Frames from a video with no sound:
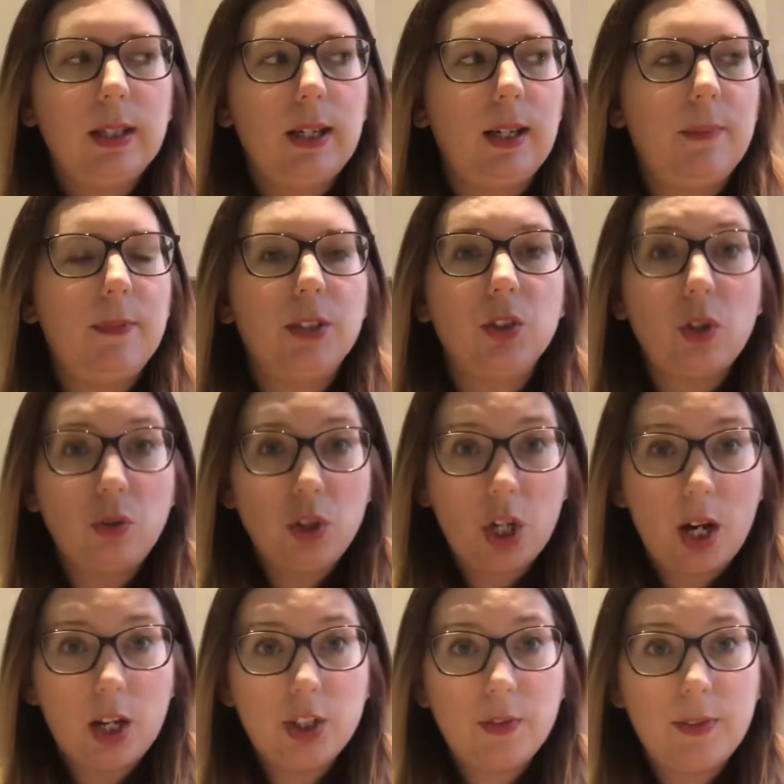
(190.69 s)
There's no
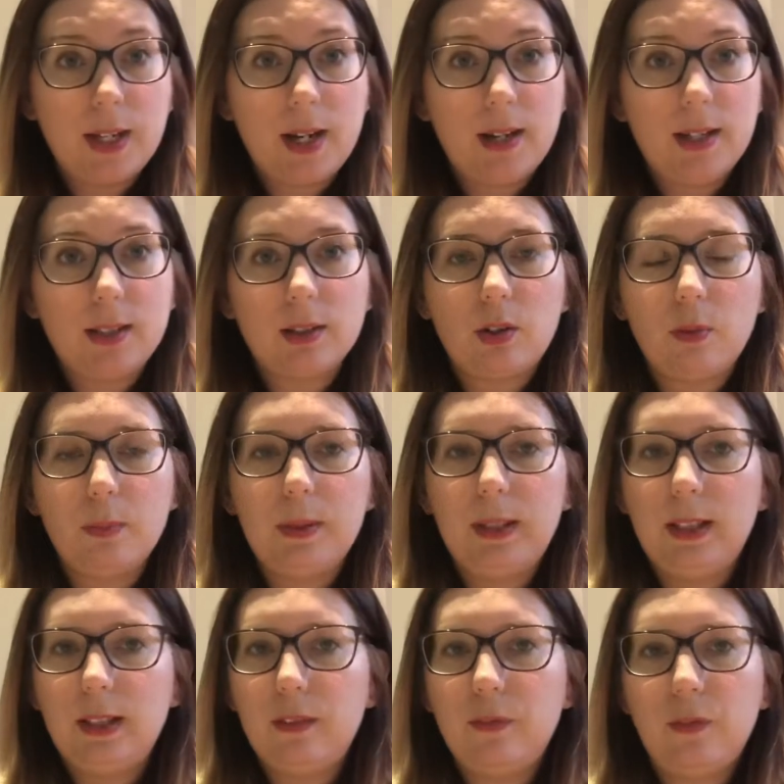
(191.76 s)
charge for that. It's
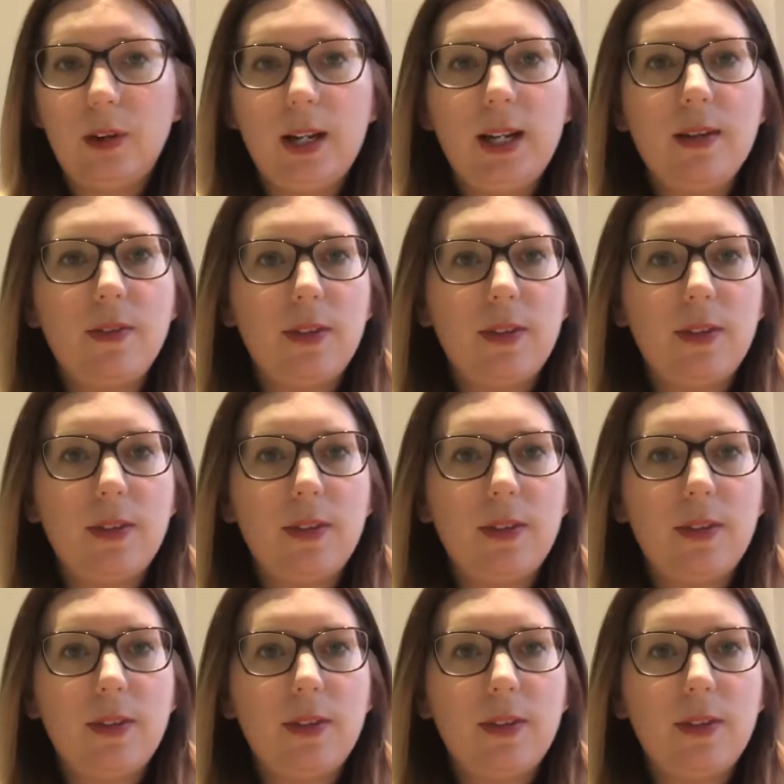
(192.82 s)
completely free.